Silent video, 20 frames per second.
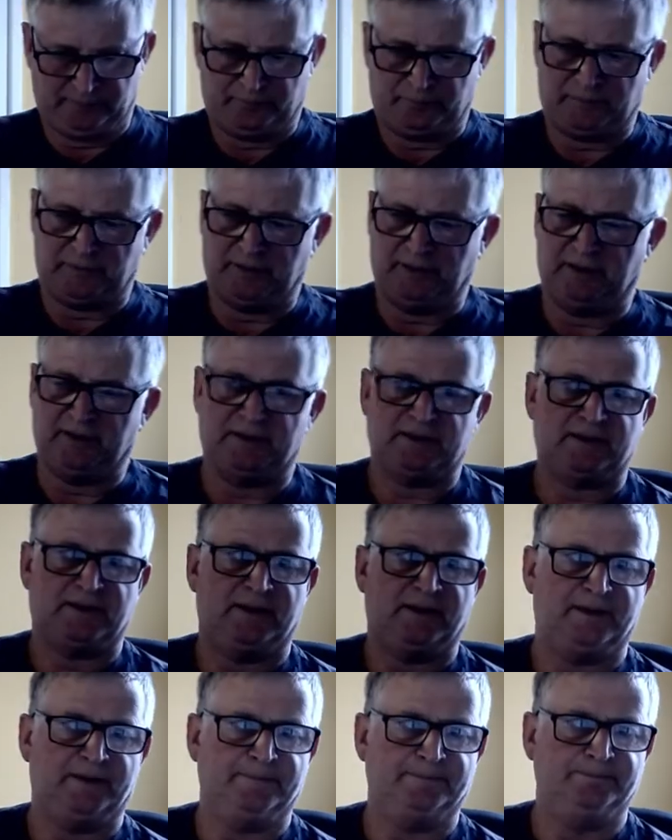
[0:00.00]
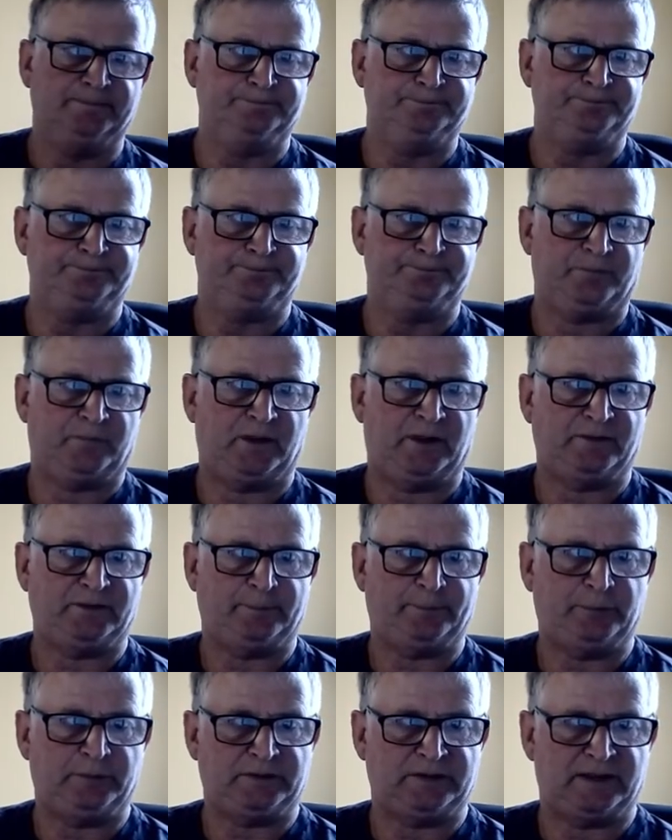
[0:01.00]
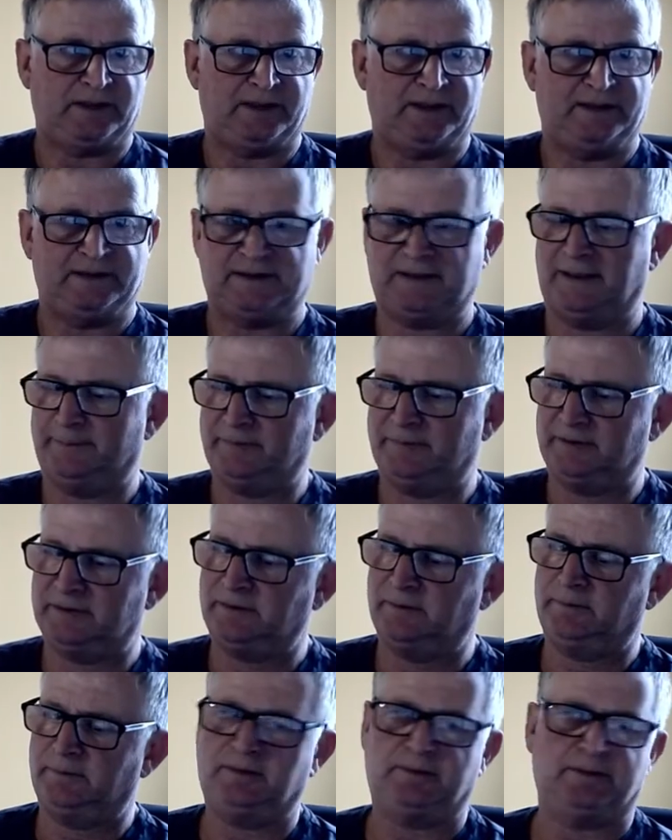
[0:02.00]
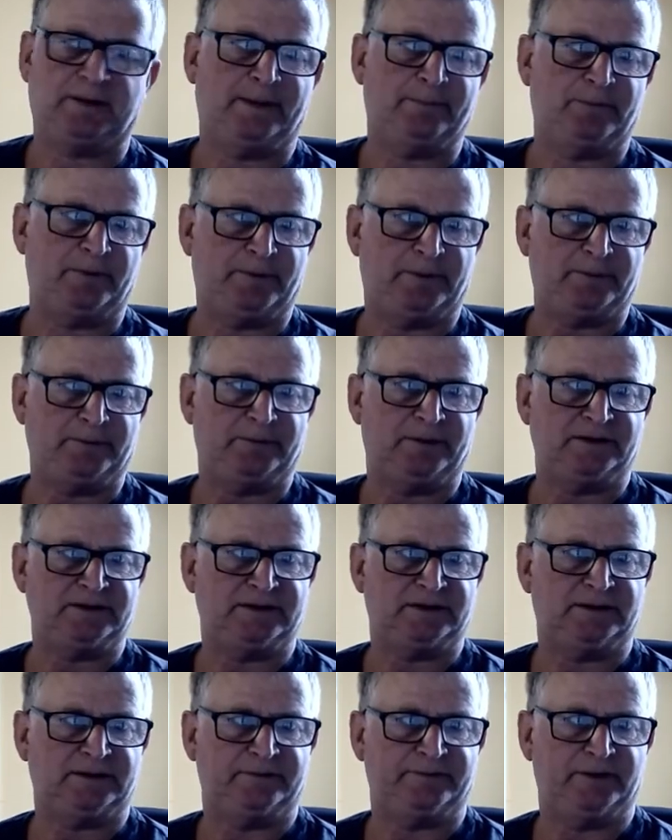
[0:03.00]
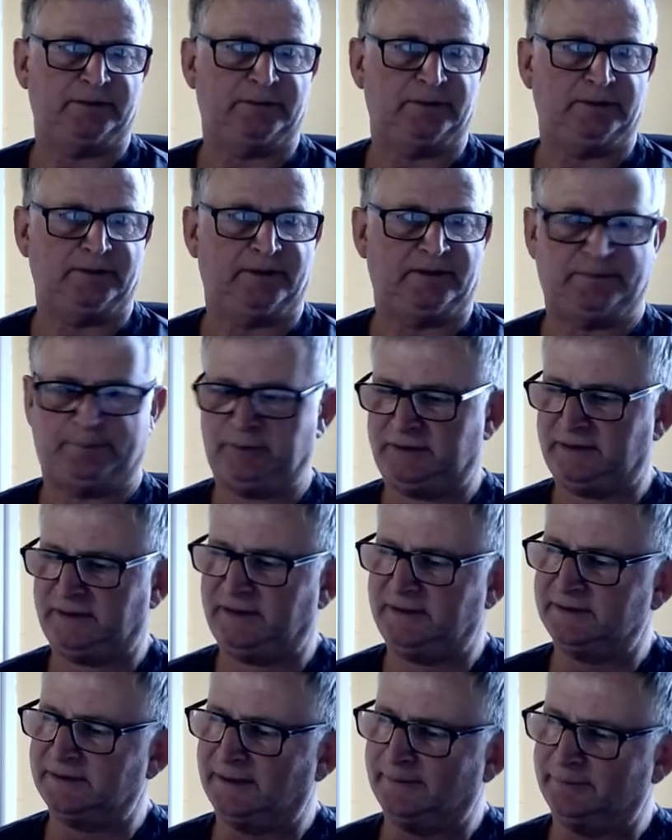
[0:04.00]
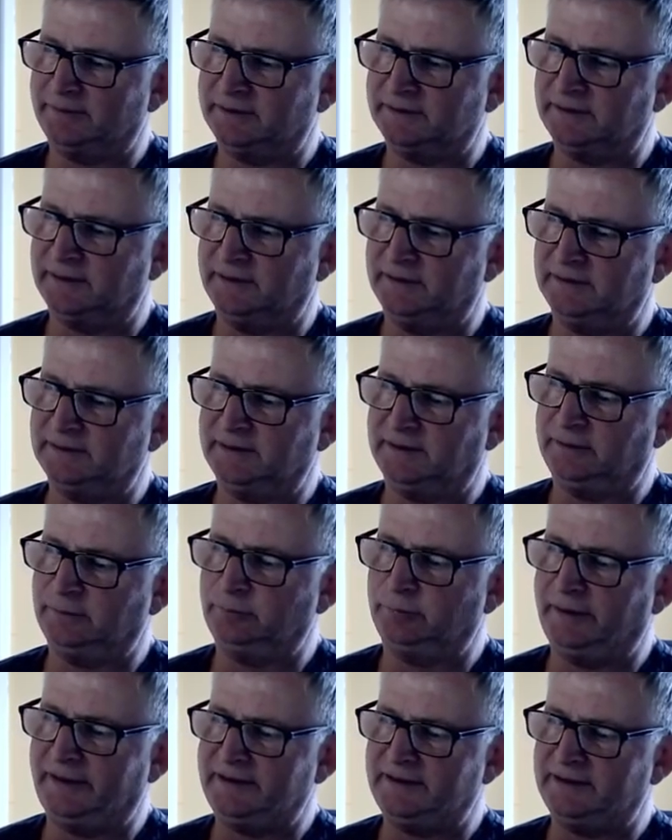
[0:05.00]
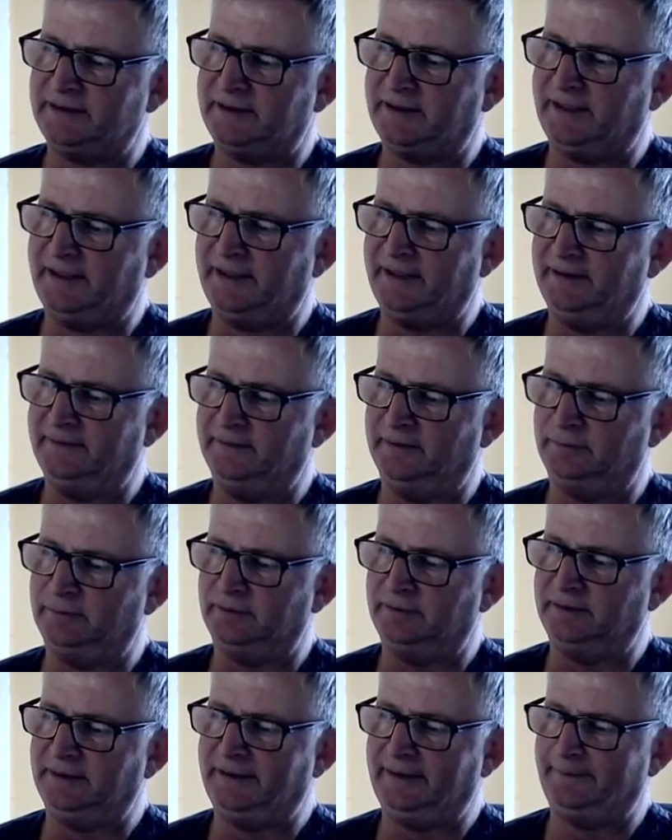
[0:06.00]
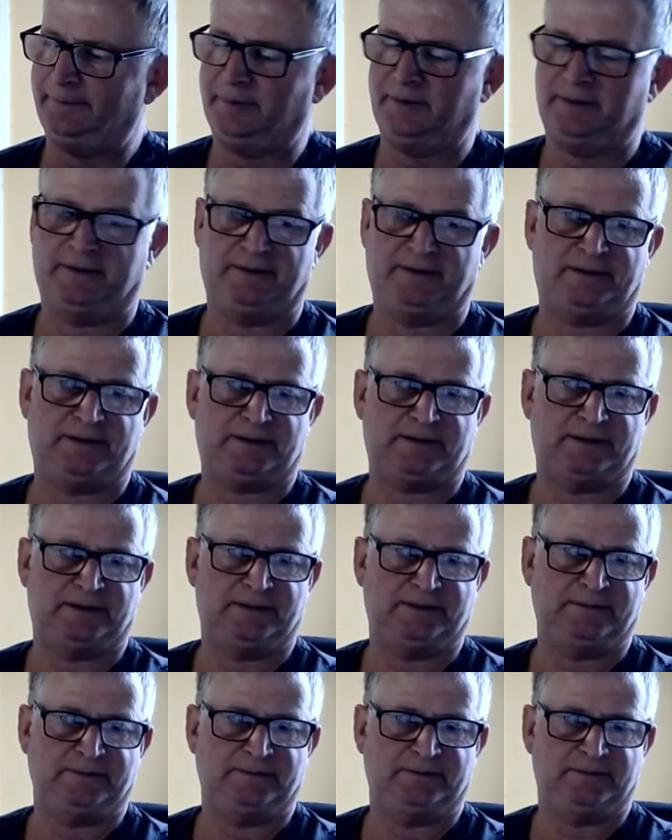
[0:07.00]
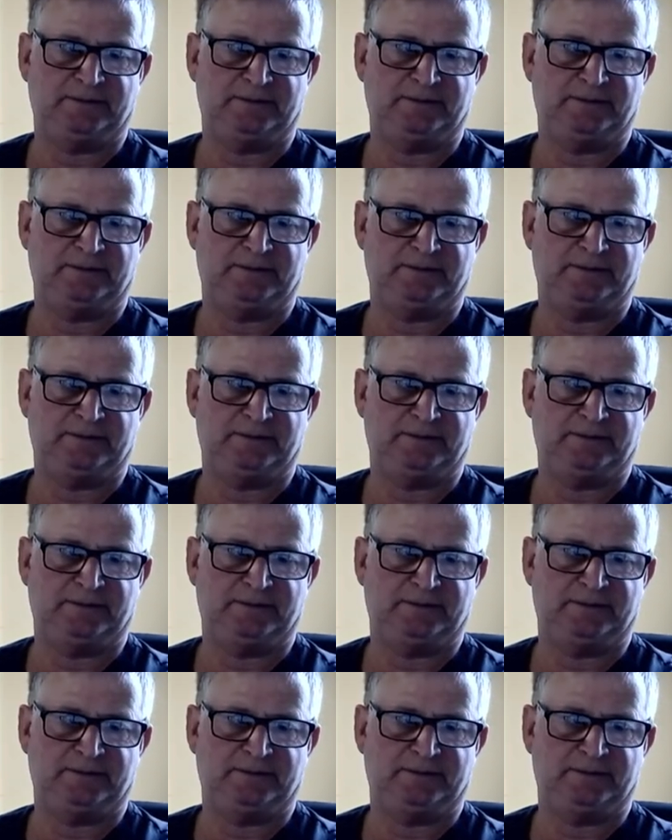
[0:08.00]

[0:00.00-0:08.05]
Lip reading: There's you have to push these up. The camera probably won't show it very well. You have to push these up because there's like a wedge there or a lip. So